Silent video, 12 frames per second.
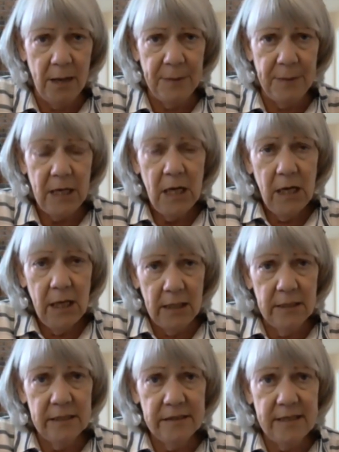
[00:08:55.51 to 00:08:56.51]
but in
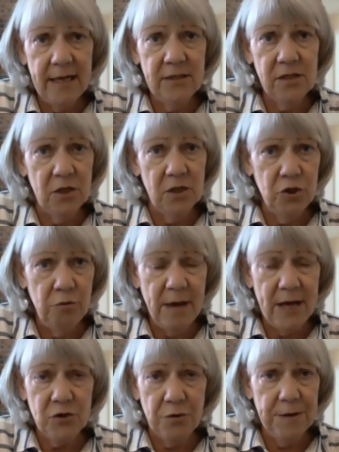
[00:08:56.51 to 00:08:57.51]
the states that do
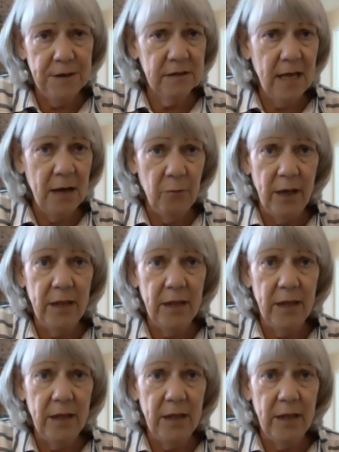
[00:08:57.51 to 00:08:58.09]
measure things that way,